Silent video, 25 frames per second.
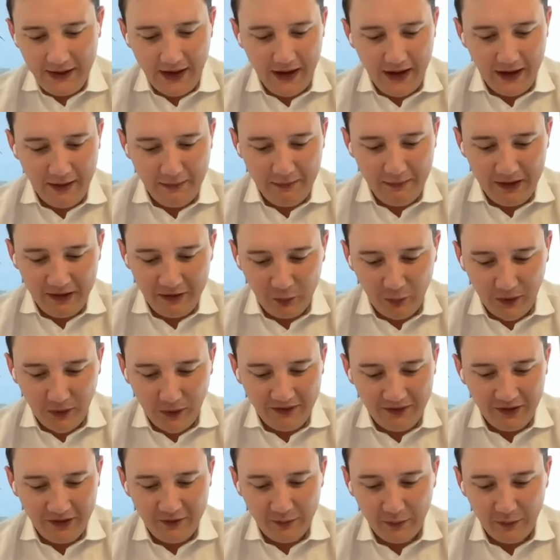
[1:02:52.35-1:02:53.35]
In
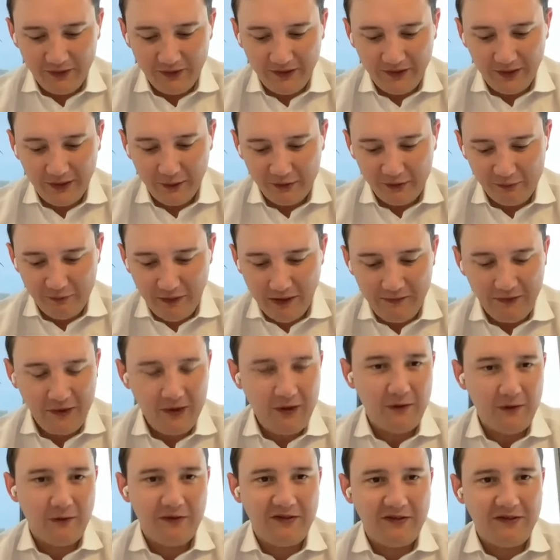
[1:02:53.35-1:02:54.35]
2020, there was
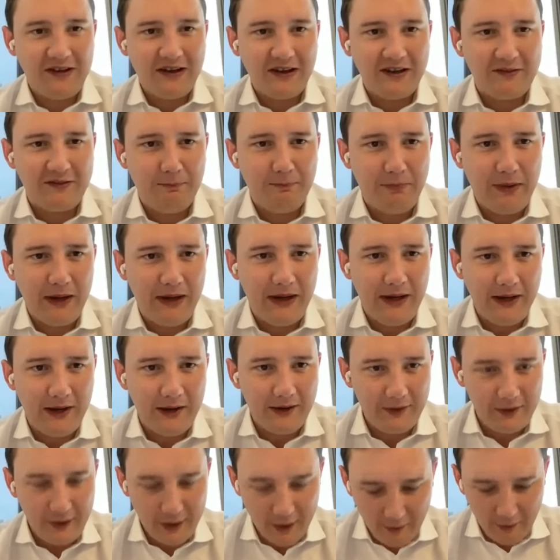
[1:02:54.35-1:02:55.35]
revenue of $6
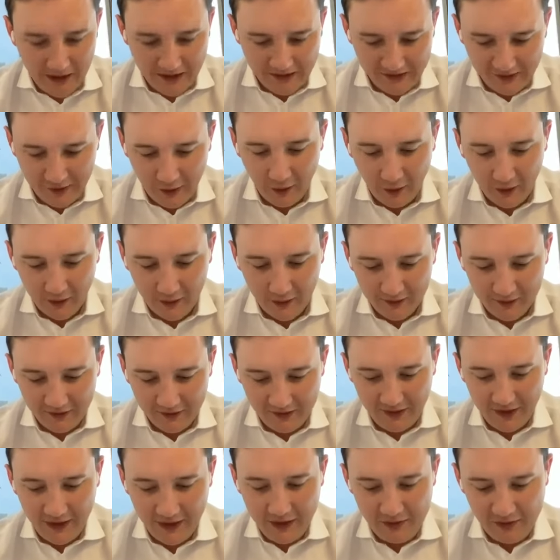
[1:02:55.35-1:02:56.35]
billion
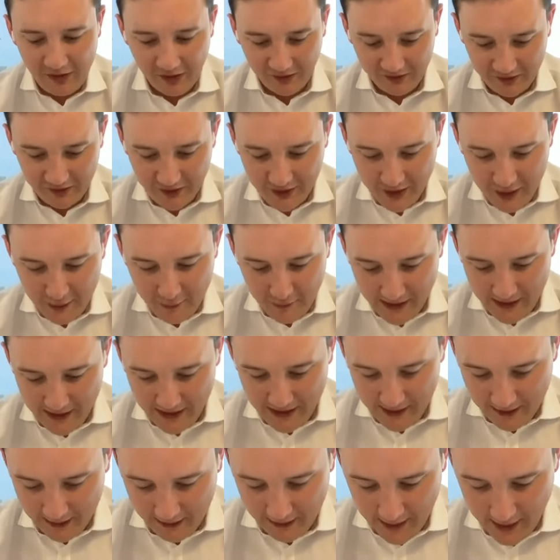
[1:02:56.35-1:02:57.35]
just in the
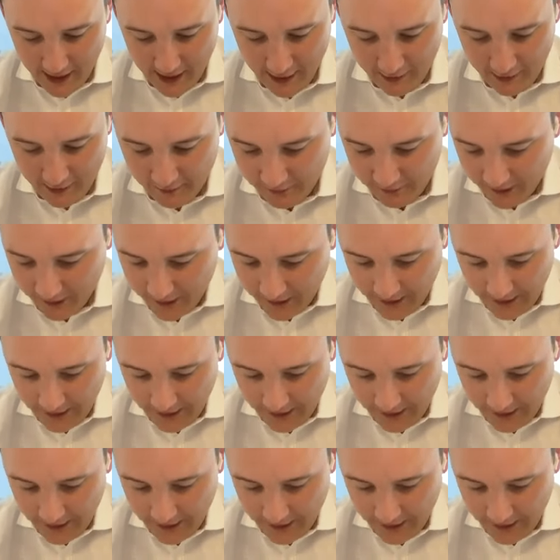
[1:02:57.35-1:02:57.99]
UAE alone.